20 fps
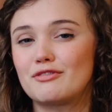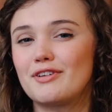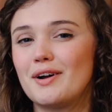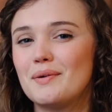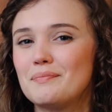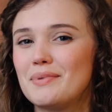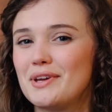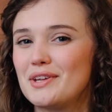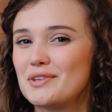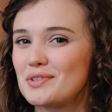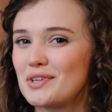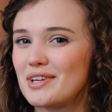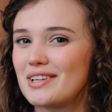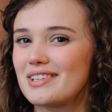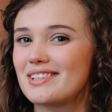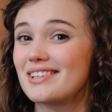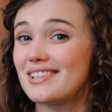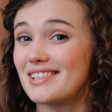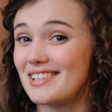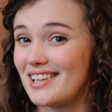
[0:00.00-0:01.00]
from
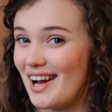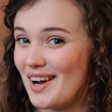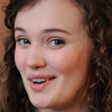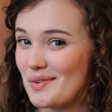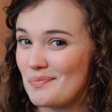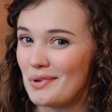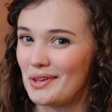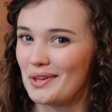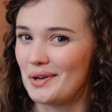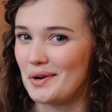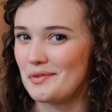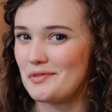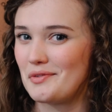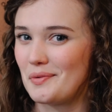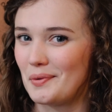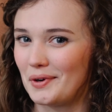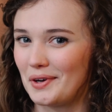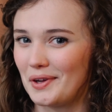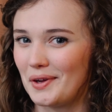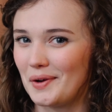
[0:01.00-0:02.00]
Pinterest down below
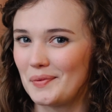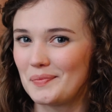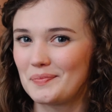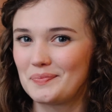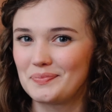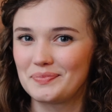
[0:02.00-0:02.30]
for you.